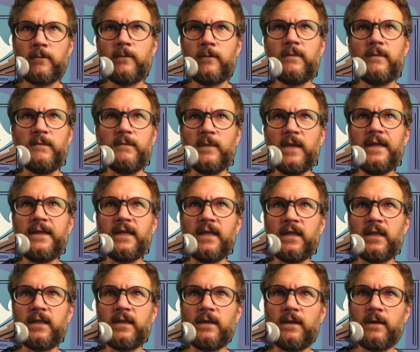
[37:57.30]

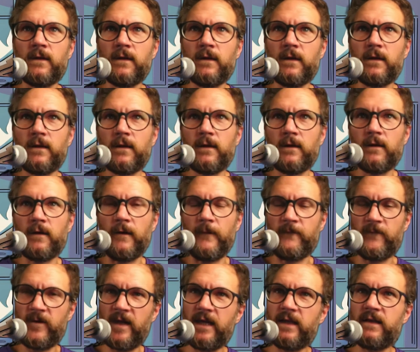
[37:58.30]
making it
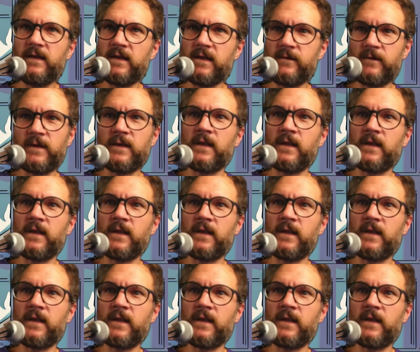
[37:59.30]
effective and